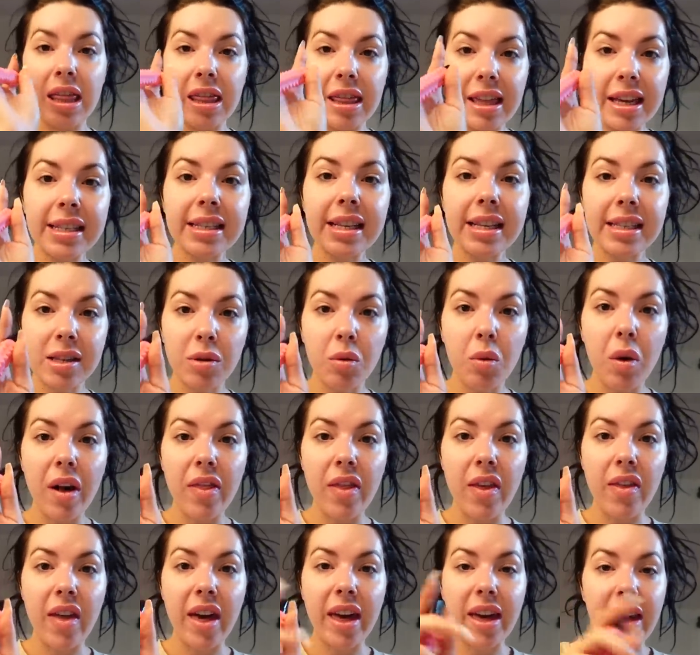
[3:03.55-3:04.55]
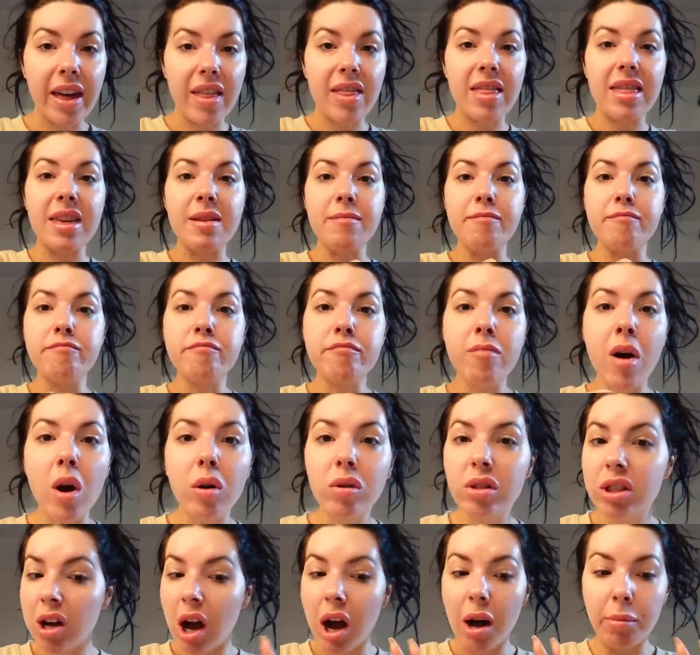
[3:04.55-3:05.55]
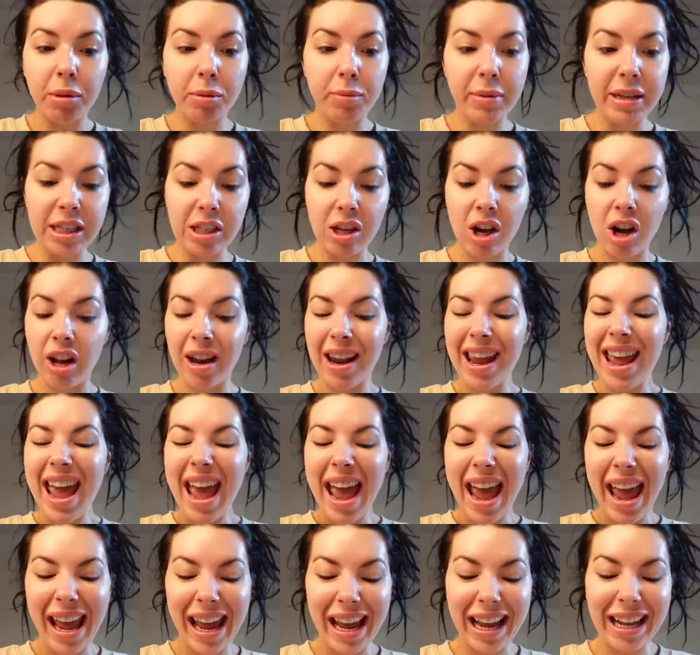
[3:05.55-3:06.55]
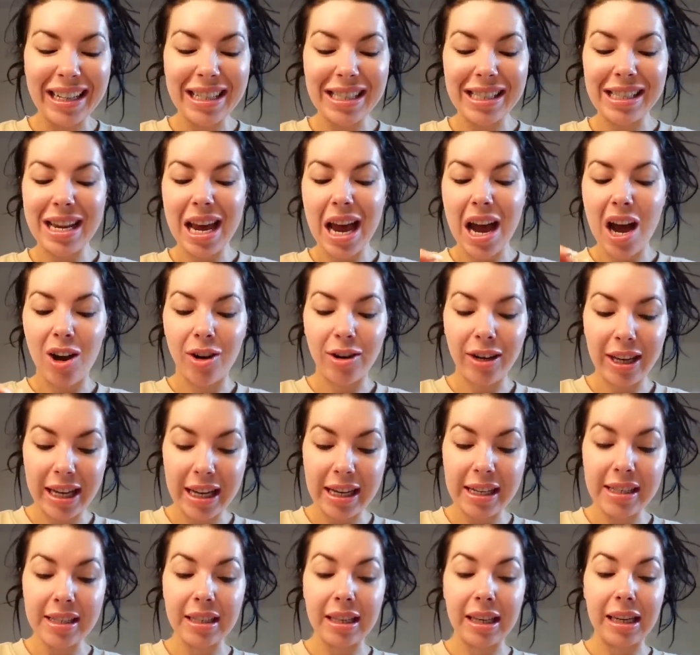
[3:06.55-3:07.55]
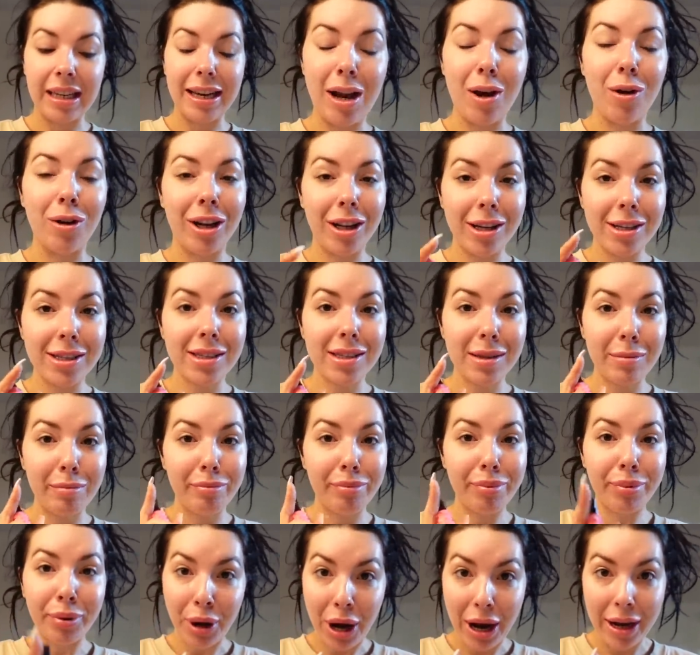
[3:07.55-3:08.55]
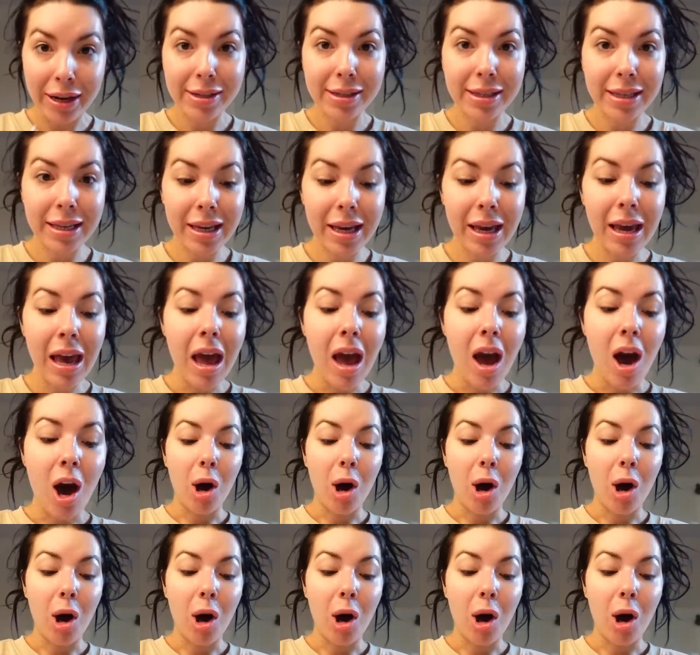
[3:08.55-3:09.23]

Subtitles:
this is the one that they get the most compliments on, hands down, easily. Now it is pricey.